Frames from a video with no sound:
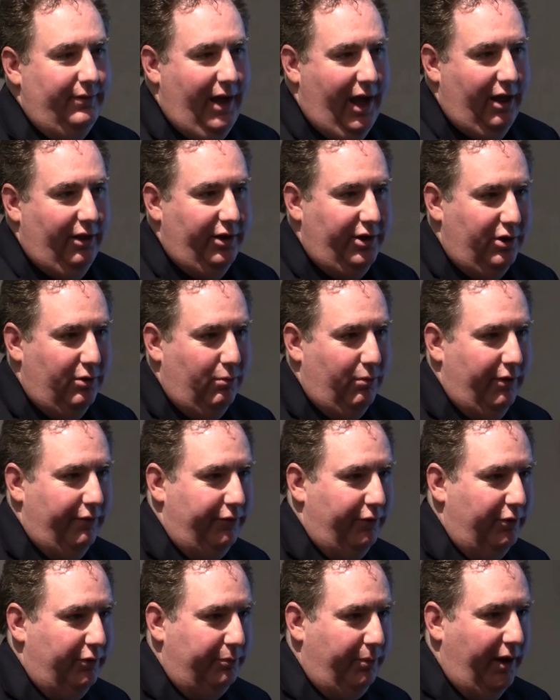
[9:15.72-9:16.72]
Helen, you were
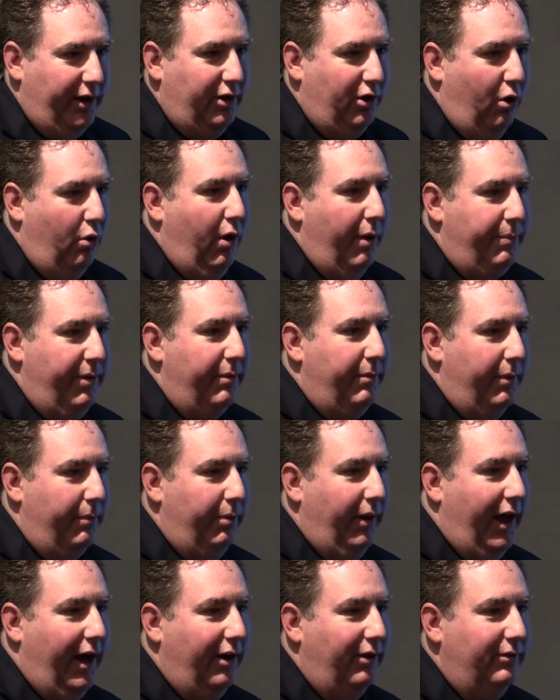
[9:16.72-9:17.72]
influenced by Co-op
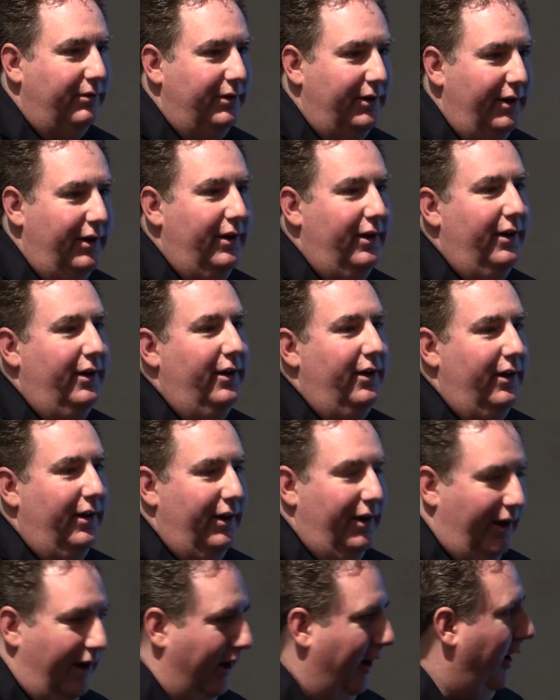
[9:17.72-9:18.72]
Himmelblau.
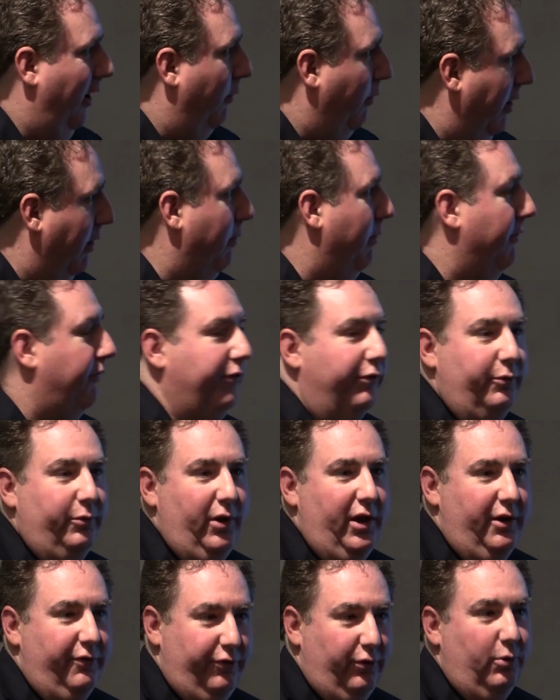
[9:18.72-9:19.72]
We were
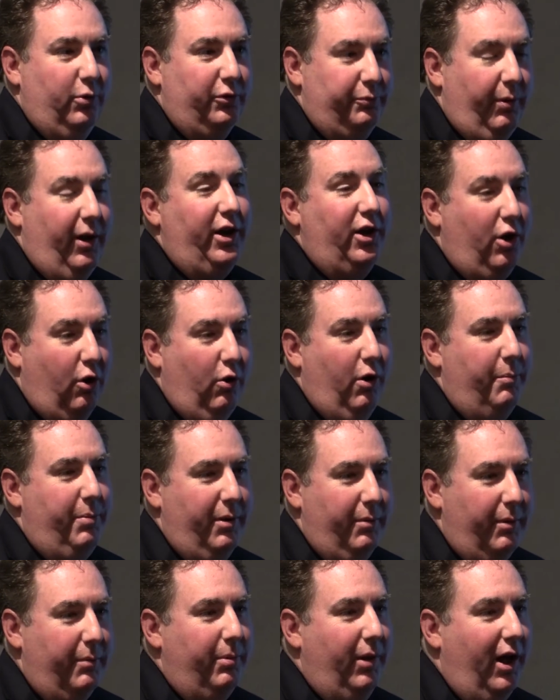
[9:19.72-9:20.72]
influenced by Co-op
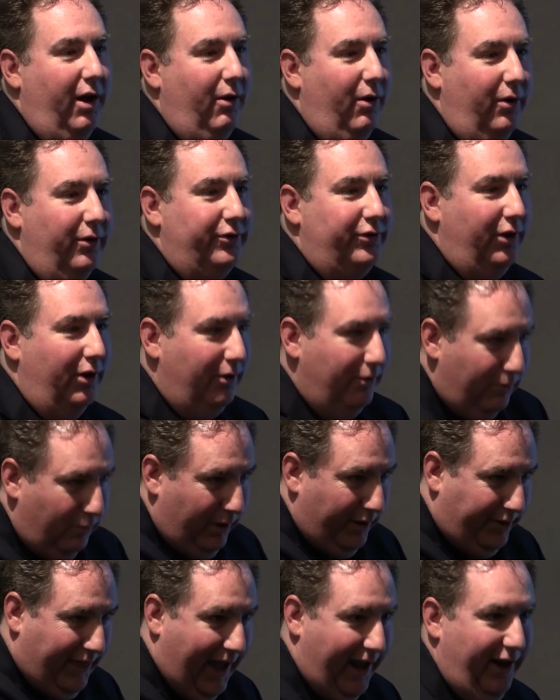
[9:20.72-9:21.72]
Himmelblau also
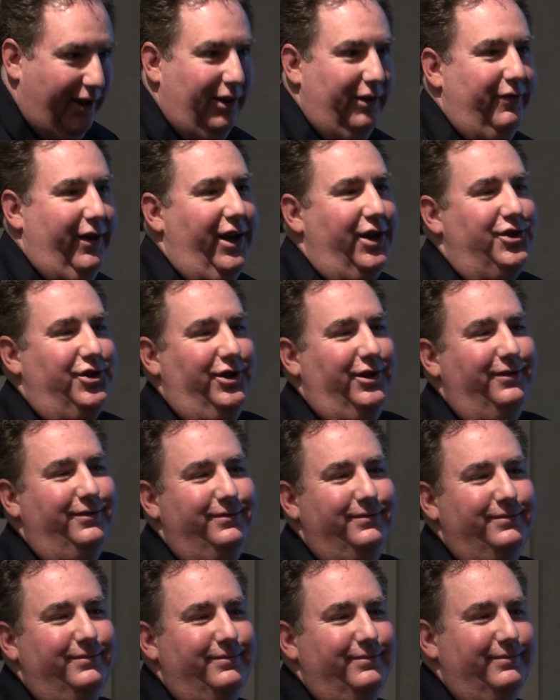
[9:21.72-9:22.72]
with that elevation.
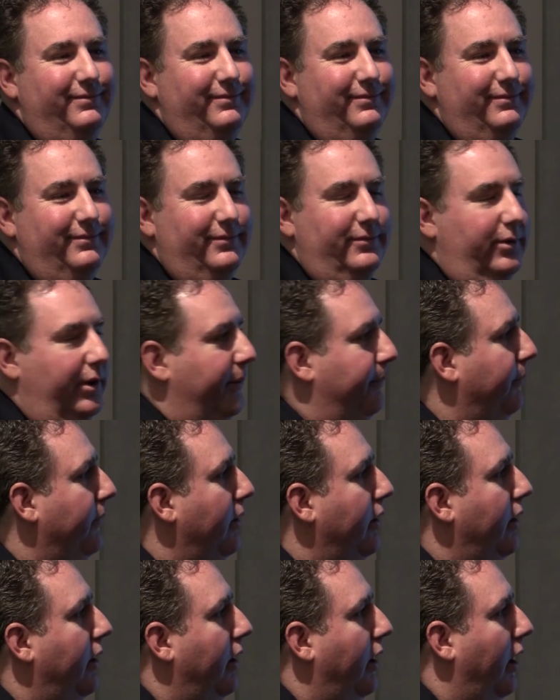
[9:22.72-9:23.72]
Right?
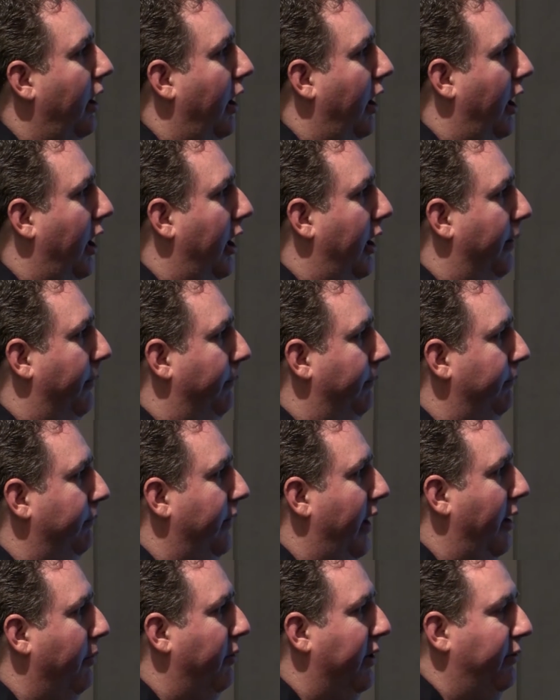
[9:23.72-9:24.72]

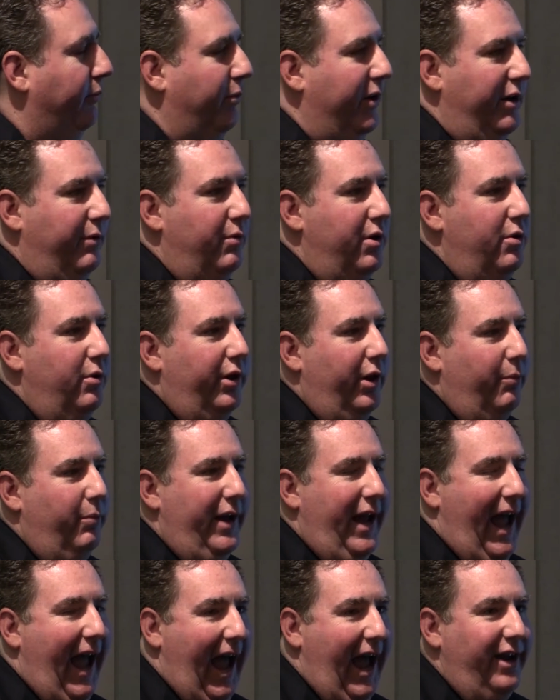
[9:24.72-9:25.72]
And we knew that
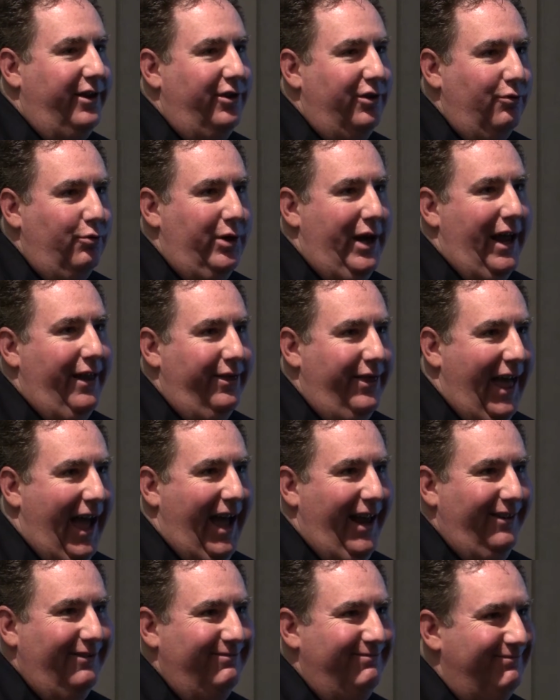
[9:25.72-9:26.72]
we had to get
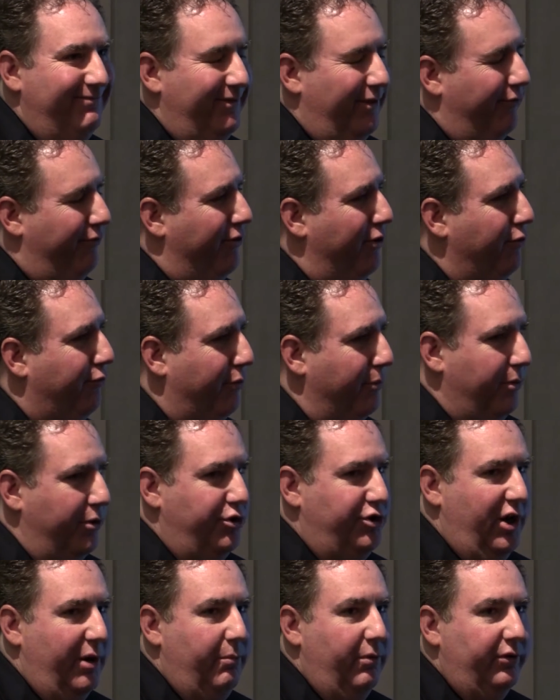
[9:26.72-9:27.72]
that. The view from the
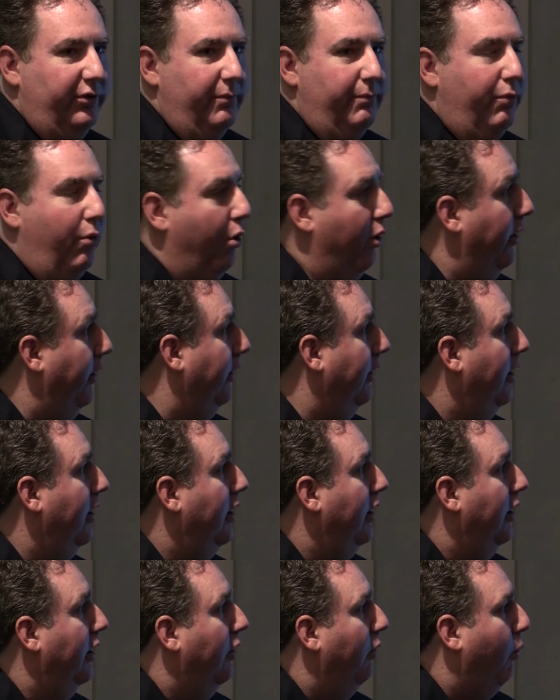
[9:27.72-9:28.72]
gym was important.
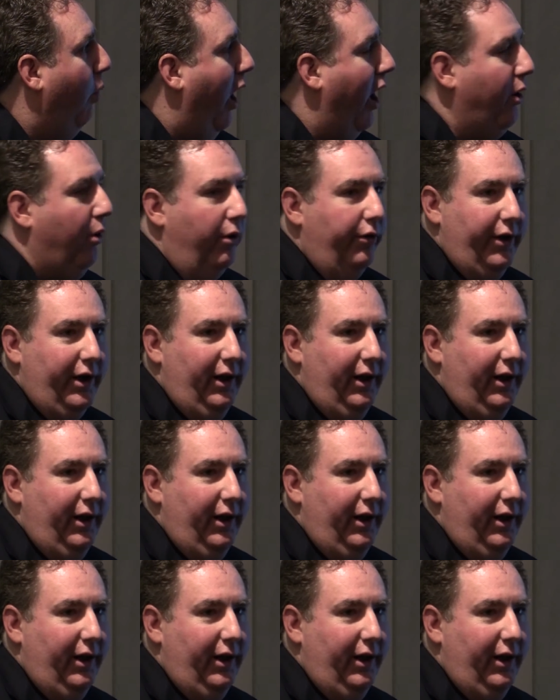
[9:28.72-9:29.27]
Why all the